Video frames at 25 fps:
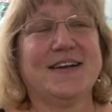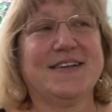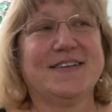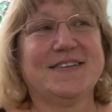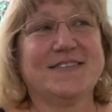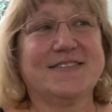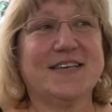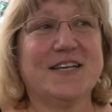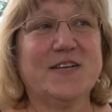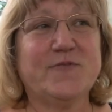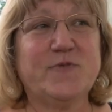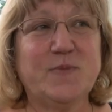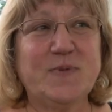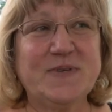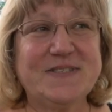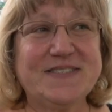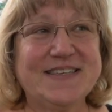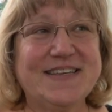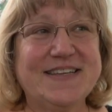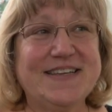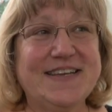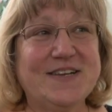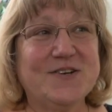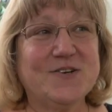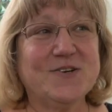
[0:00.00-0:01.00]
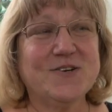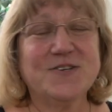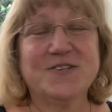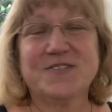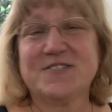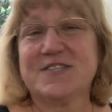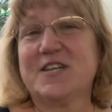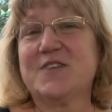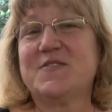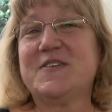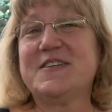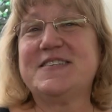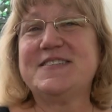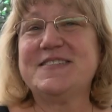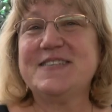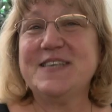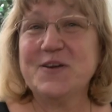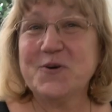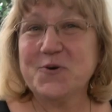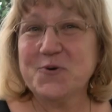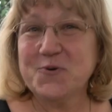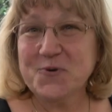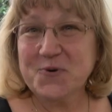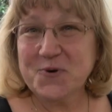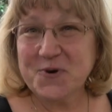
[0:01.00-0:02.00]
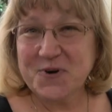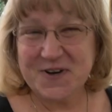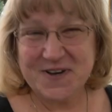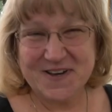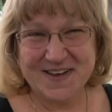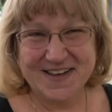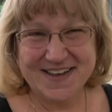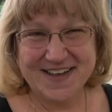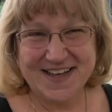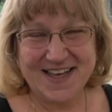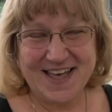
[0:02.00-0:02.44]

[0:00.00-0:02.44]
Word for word: Son of a biscuit eater, son of a sea cook.